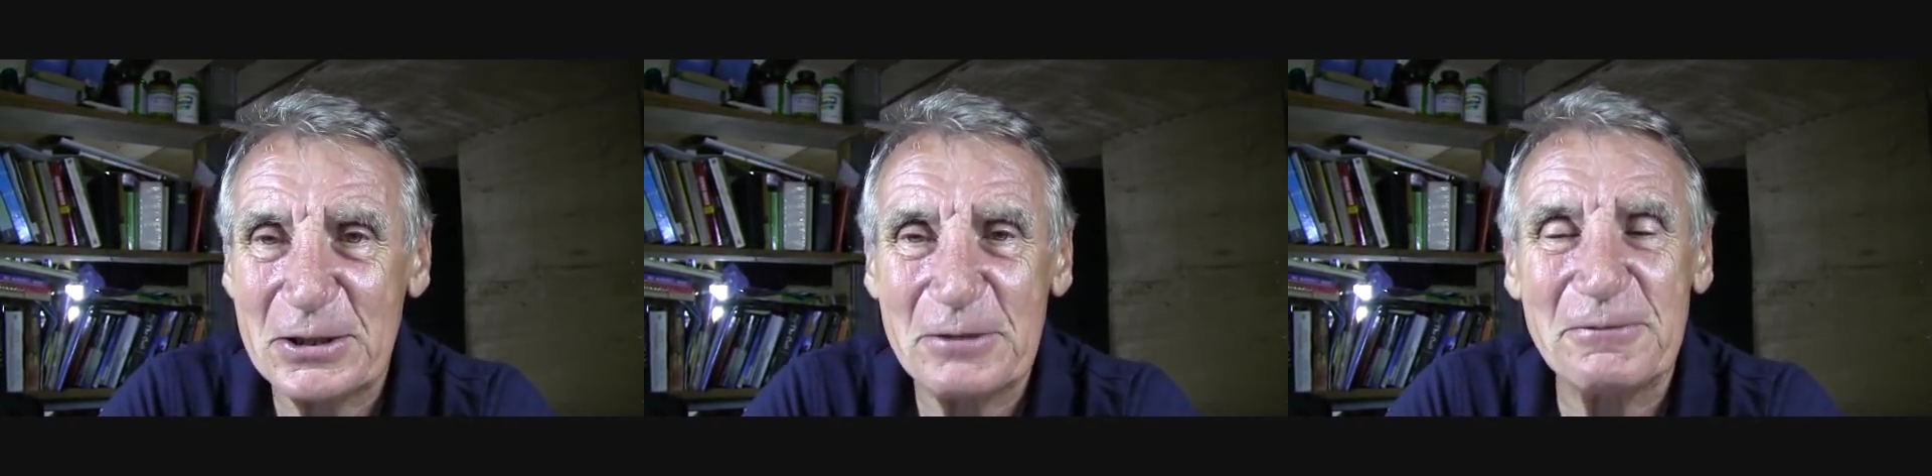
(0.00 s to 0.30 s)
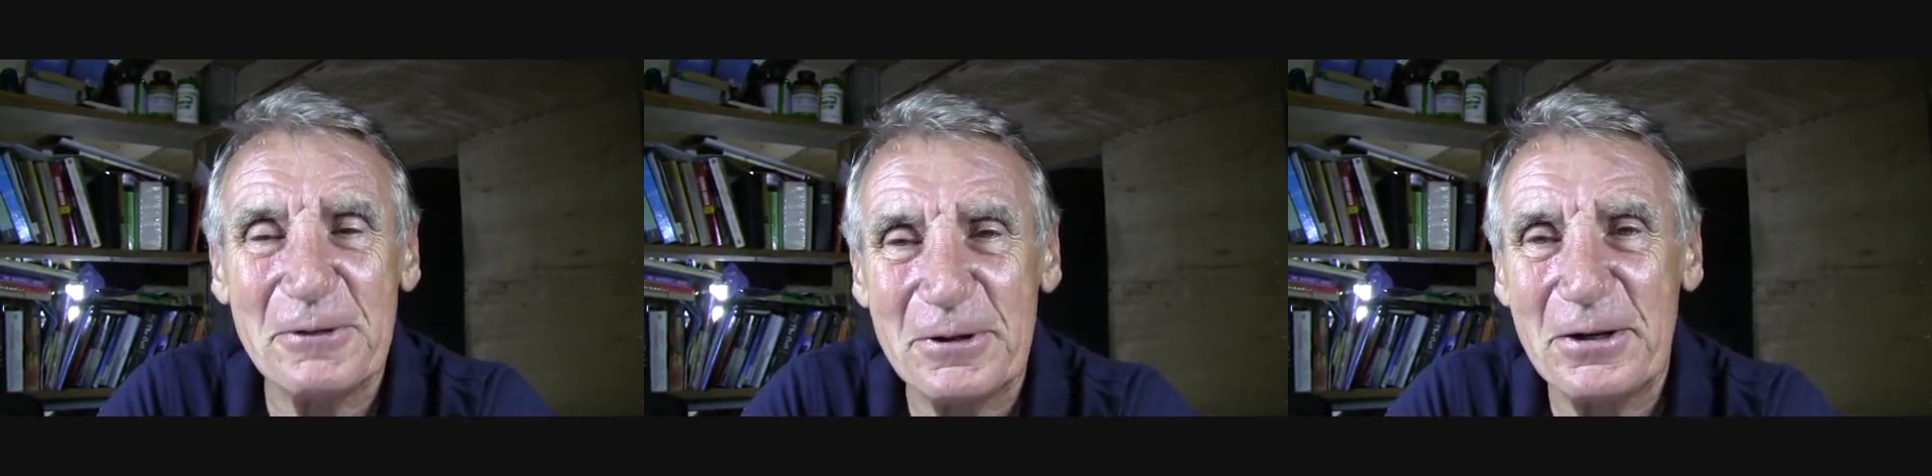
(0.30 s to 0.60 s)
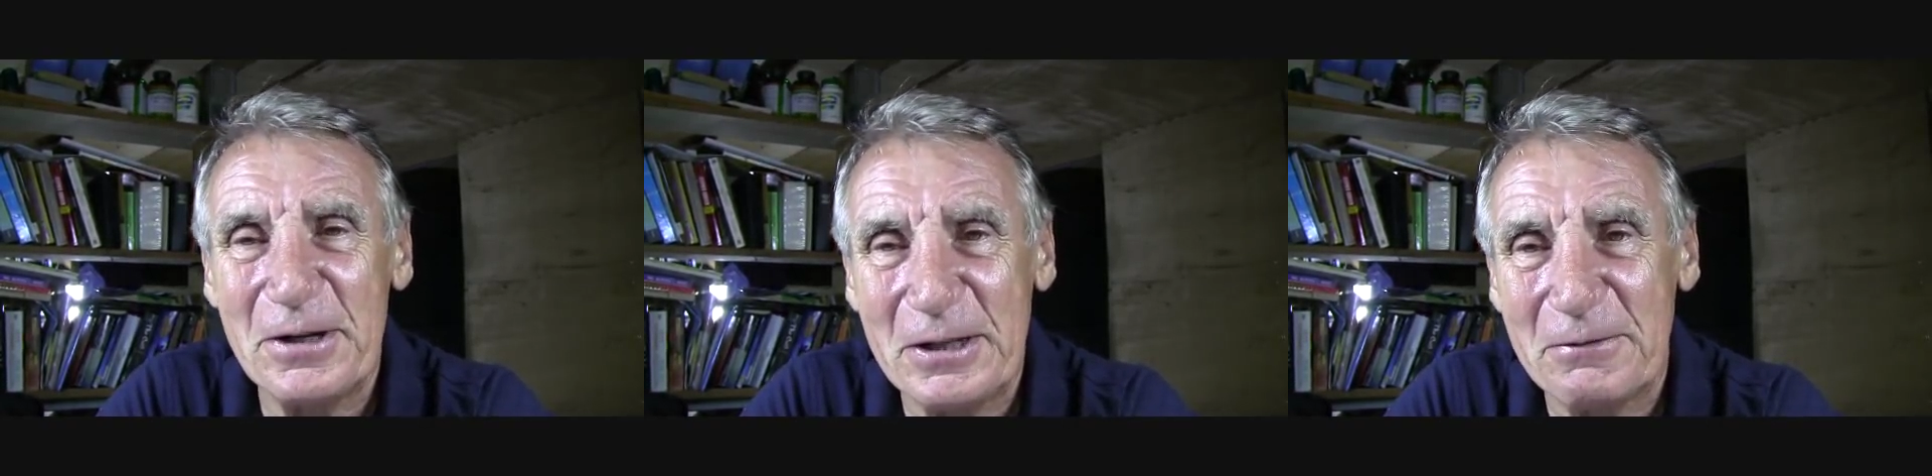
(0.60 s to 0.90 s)
is a
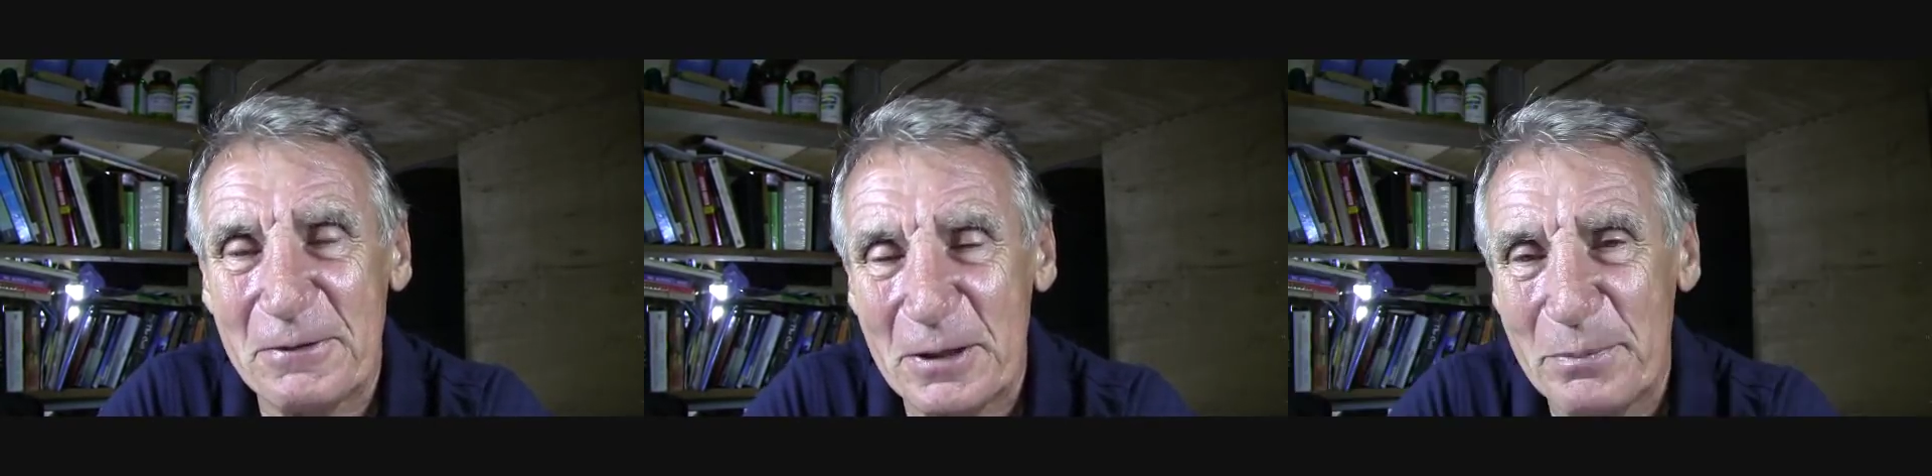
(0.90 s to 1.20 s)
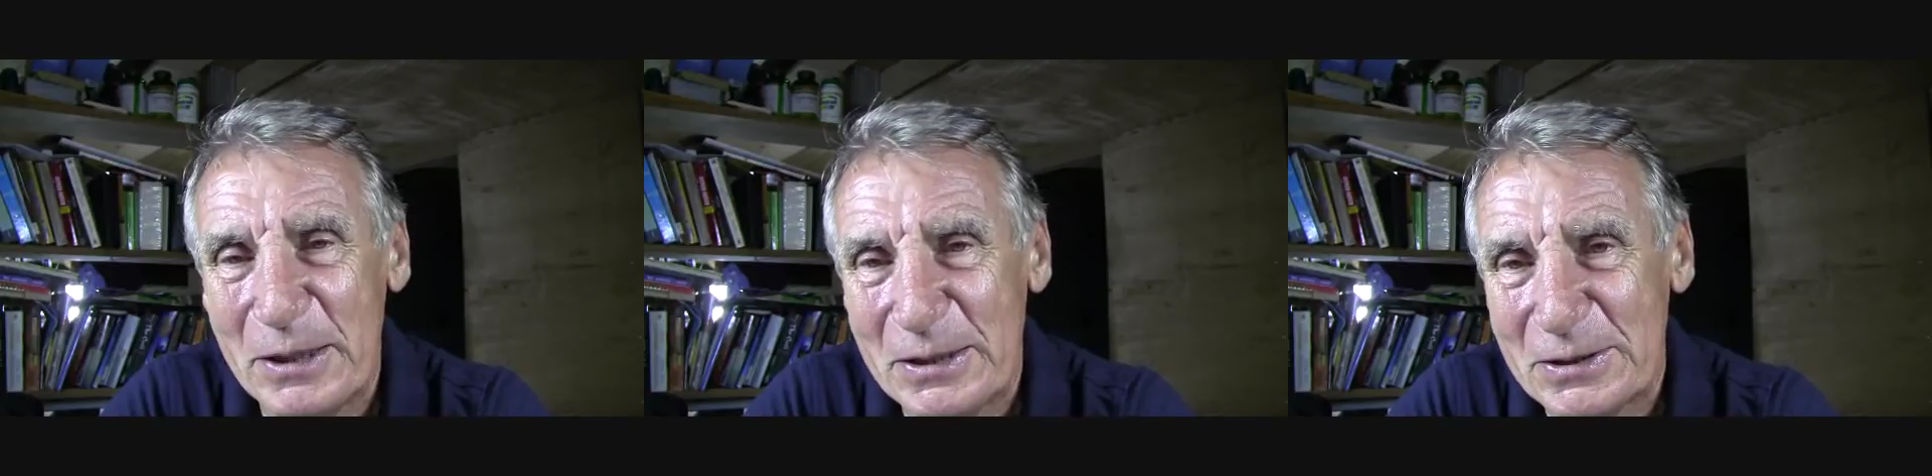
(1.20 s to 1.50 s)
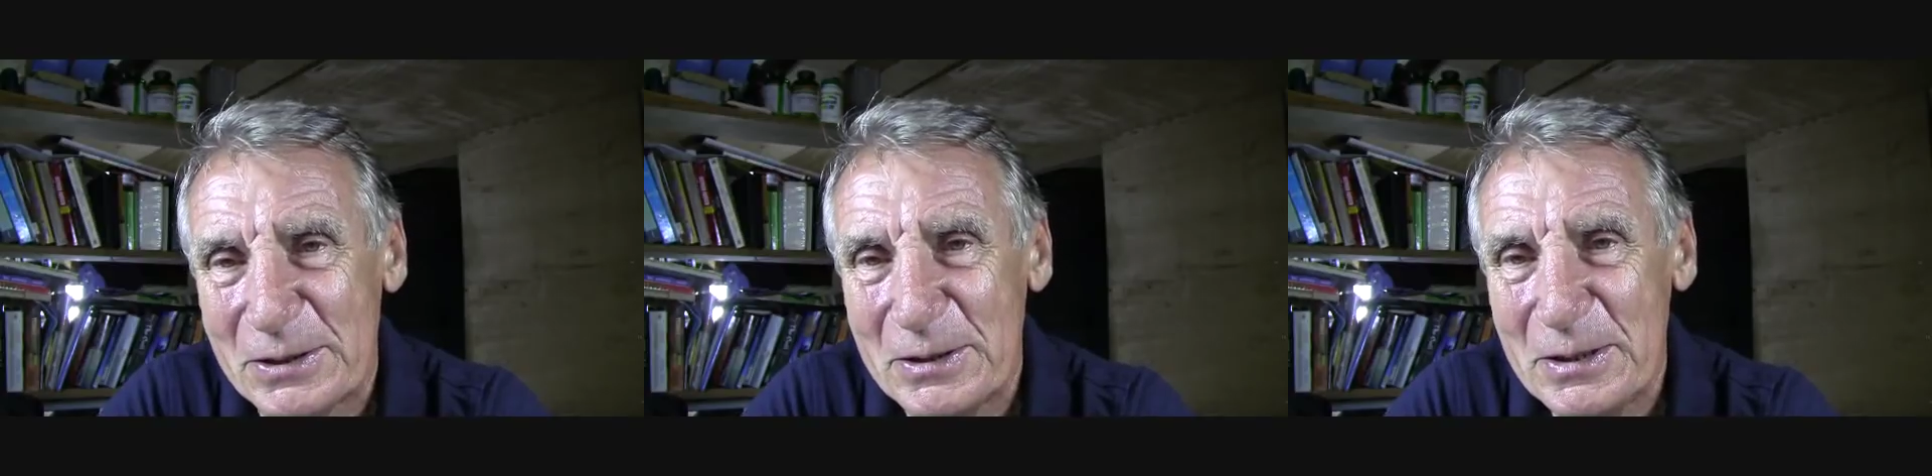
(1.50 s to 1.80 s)
foreigner in the
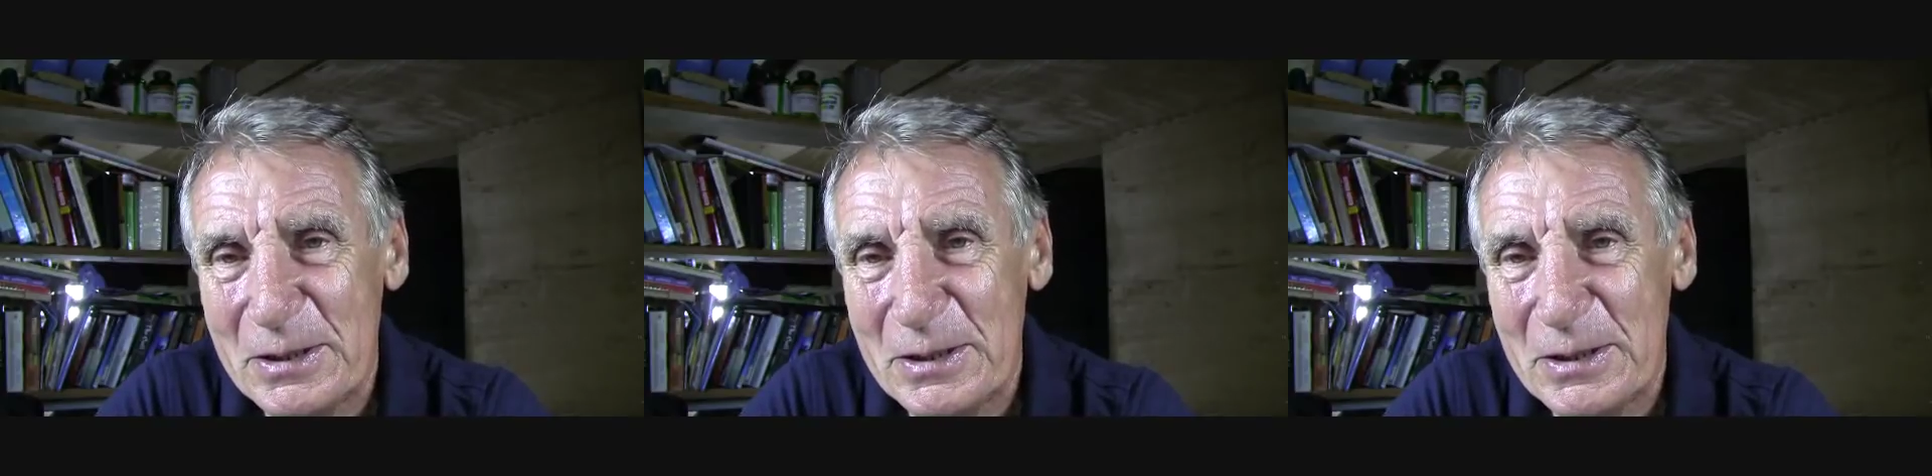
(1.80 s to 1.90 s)
Philippines.